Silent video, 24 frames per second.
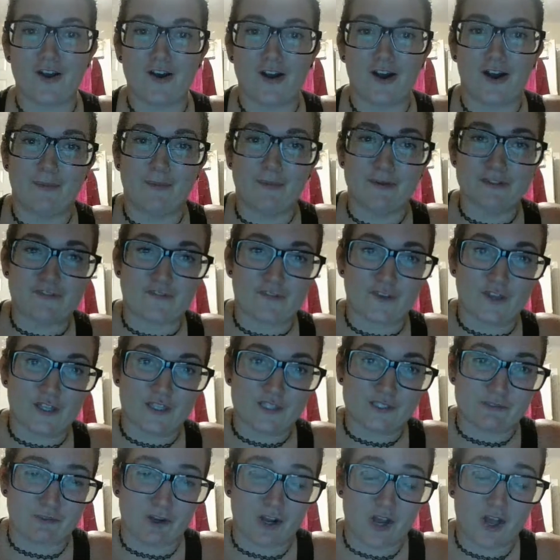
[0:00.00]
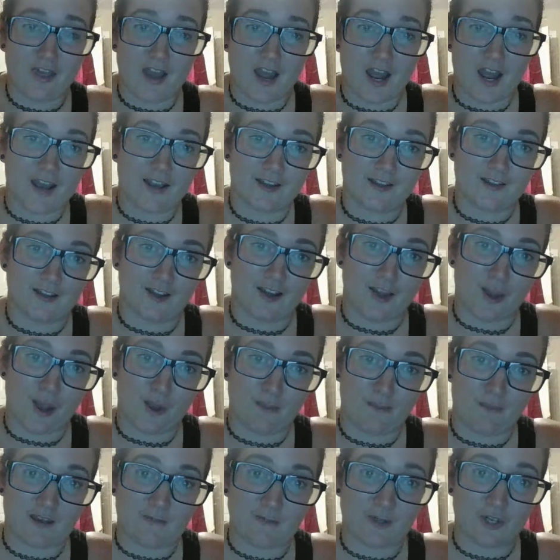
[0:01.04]
almost feel as well that
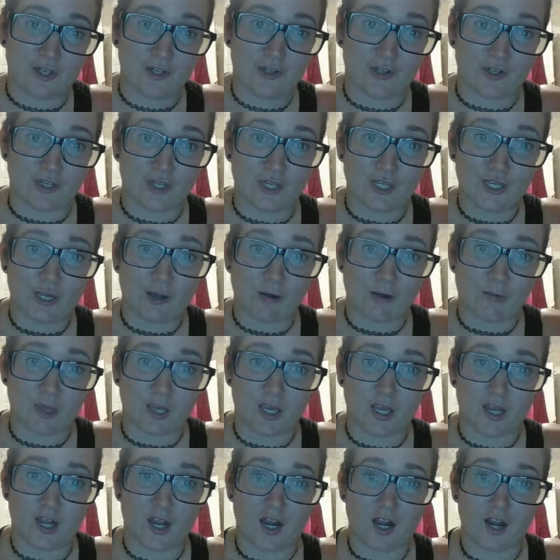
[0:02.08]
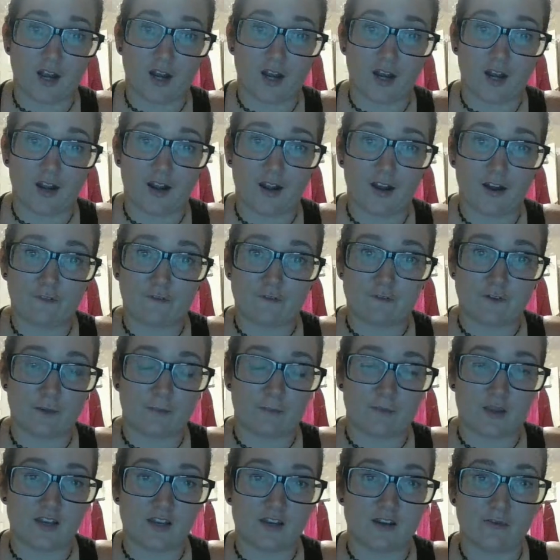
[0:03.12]
maybe he'll learn a little bit from
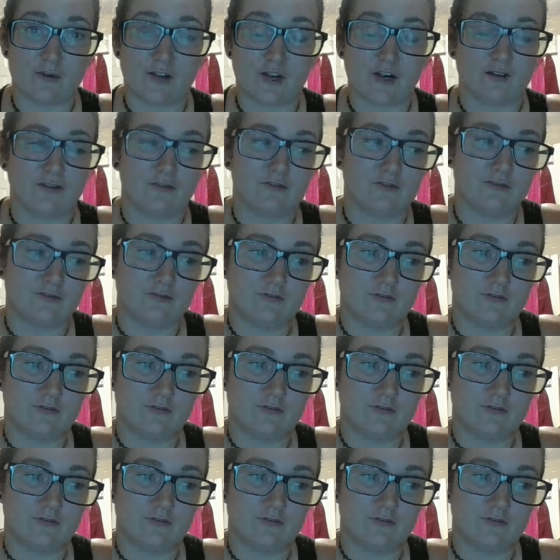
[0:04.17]
me about,